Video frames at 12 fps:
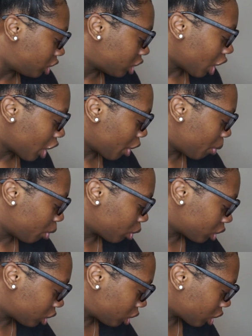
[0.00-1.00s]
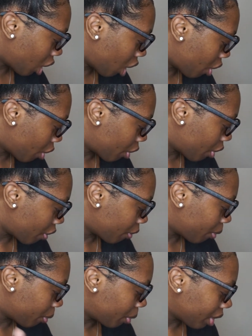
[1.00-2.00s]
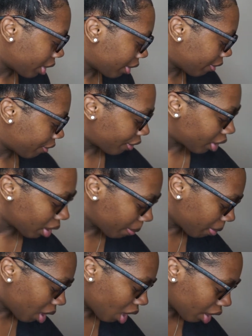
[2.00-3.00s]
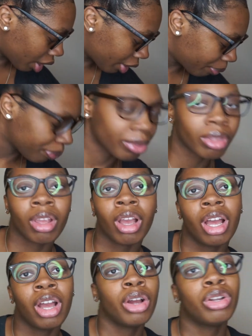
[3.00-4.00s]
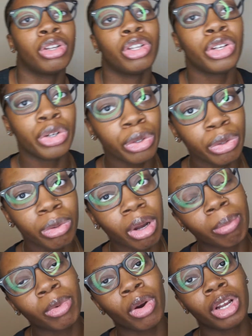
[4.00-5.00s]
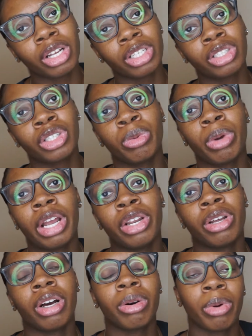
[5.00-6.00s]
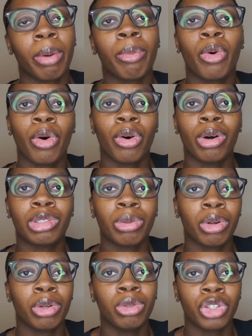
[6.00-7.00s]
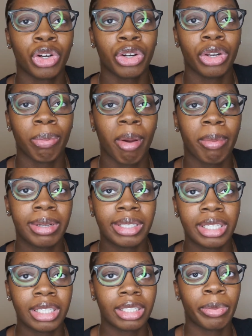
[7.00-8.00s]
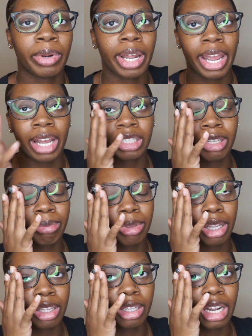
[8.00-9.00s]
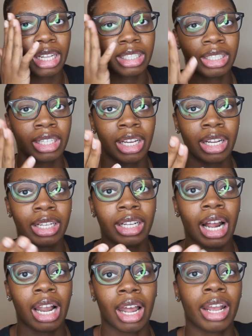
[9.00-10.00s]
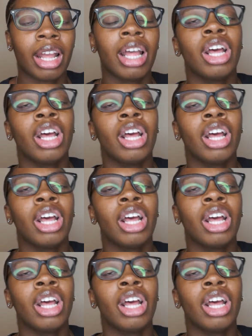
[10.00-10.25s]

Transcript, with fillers: So I'm gonna start off with my new i'm going to a oh, i'm going on to a new journey in my business i'm going to add something that i seen that i like